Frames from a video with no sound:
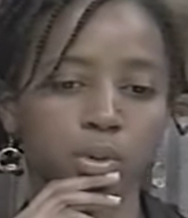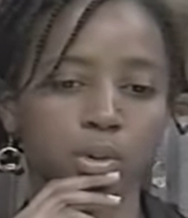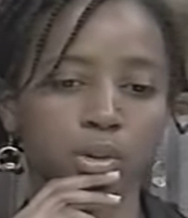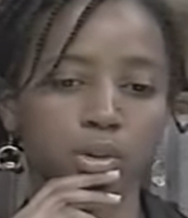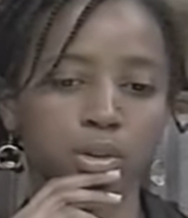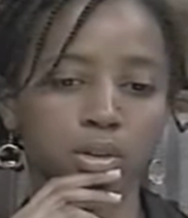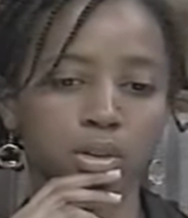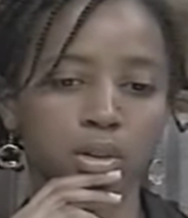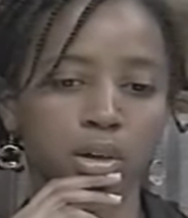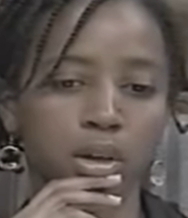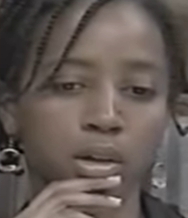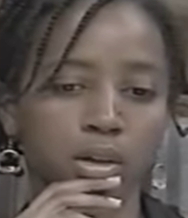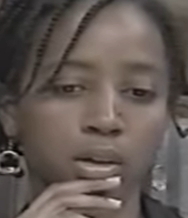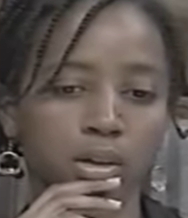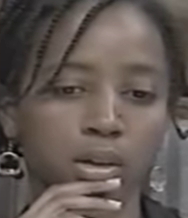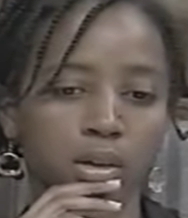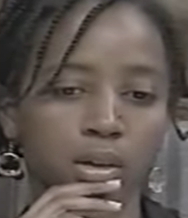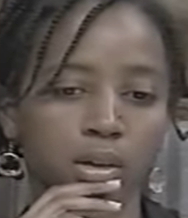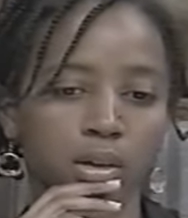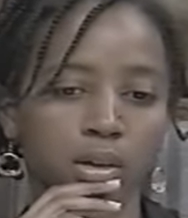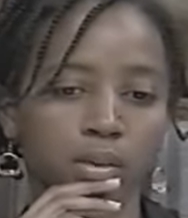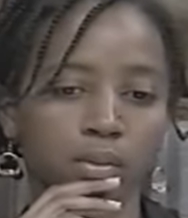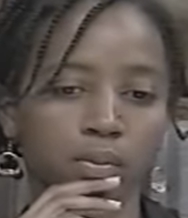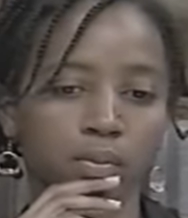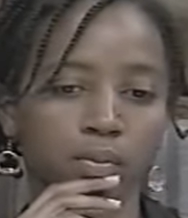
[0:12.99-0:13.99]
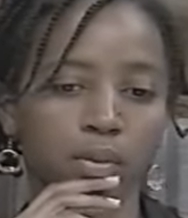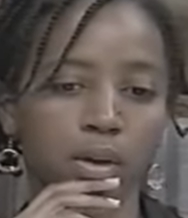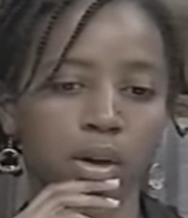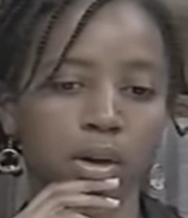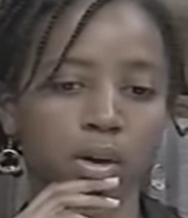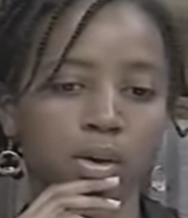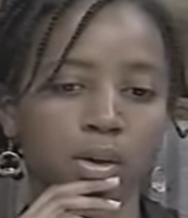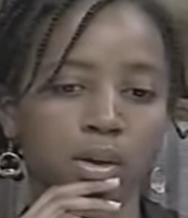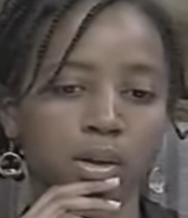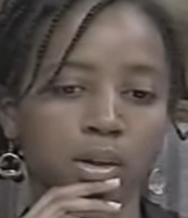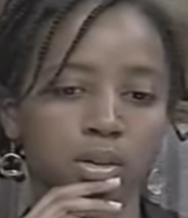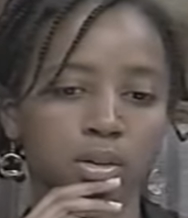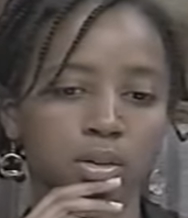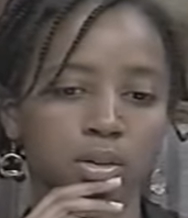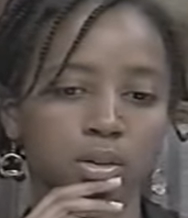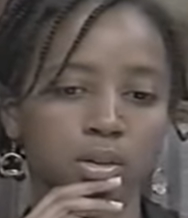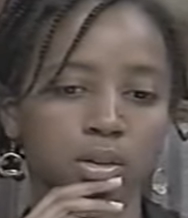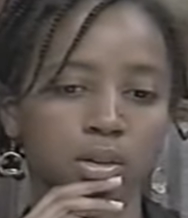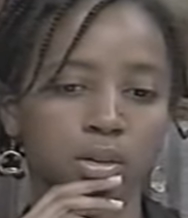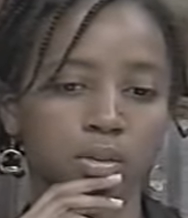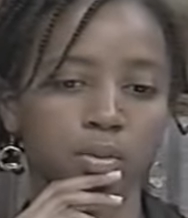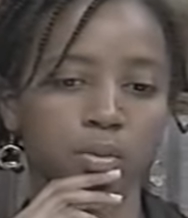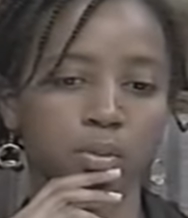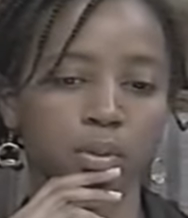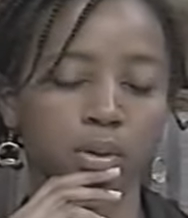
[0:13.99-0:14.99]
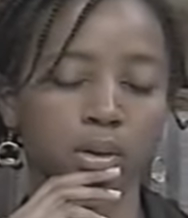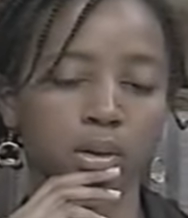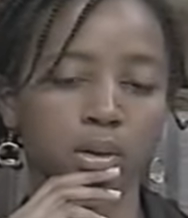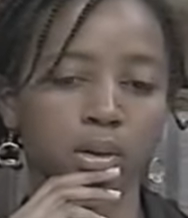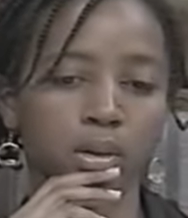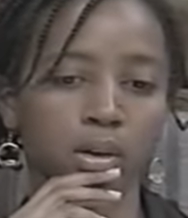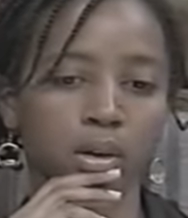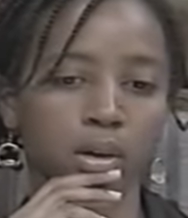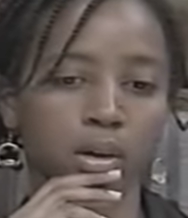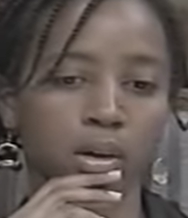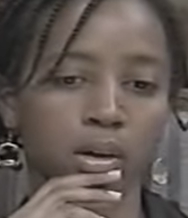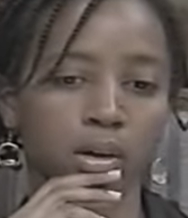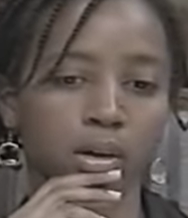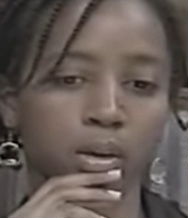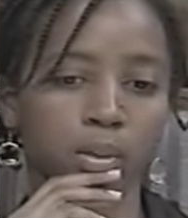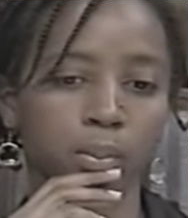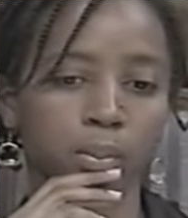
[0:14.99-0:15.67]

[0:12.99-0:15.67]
we're studying various different